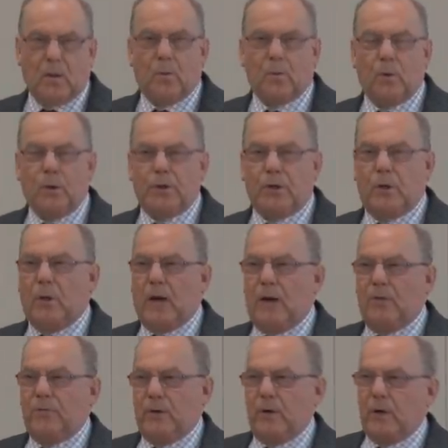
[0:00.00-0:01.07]
Would you
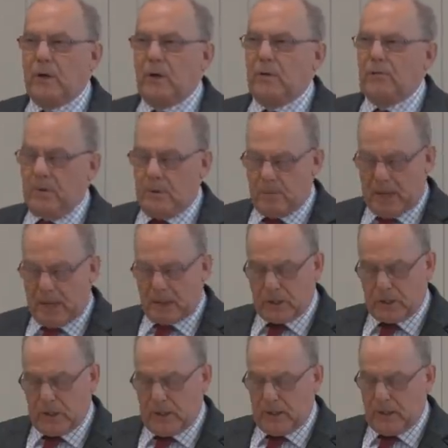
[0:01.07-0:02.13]
ever have
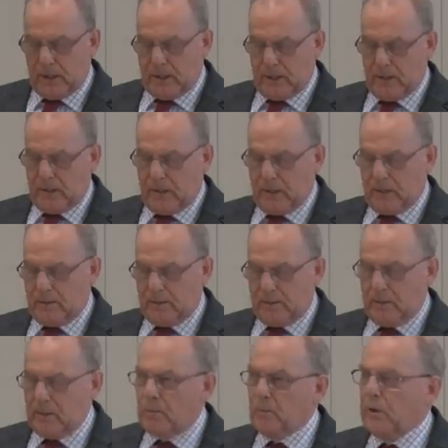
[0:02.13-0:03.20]
imagined
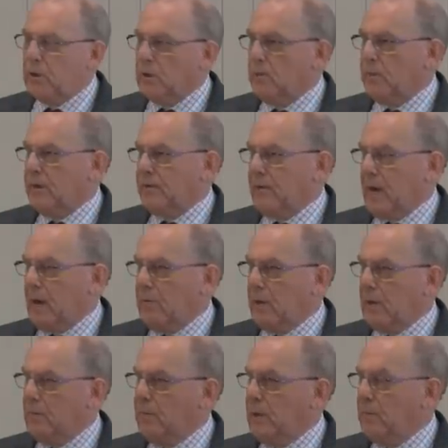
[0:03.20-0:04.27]
that there would come a time
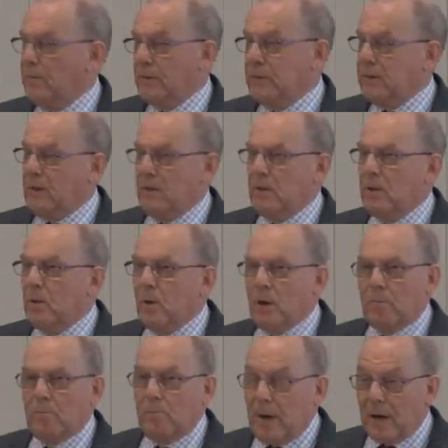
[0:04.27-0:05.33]
when people didn't know
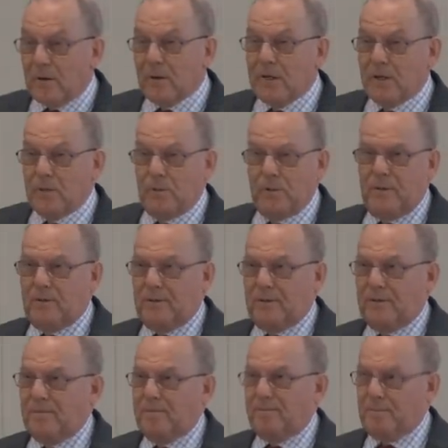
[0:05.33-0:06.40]
what marriage was?